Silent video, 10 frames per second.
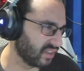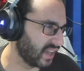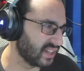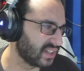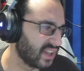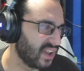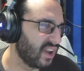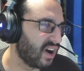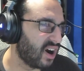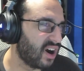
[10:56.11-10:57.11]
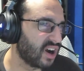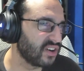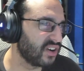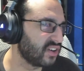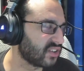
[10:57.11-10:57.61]
That
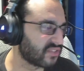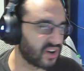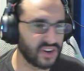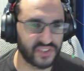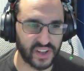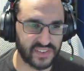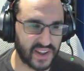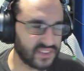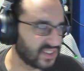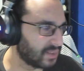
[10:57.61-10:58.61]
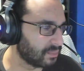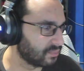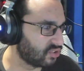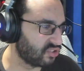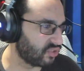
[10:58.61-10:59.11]
100 years of grudge, that's some
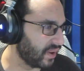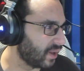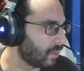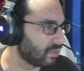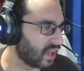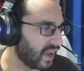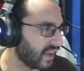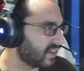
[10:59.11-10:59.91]
straight up, like,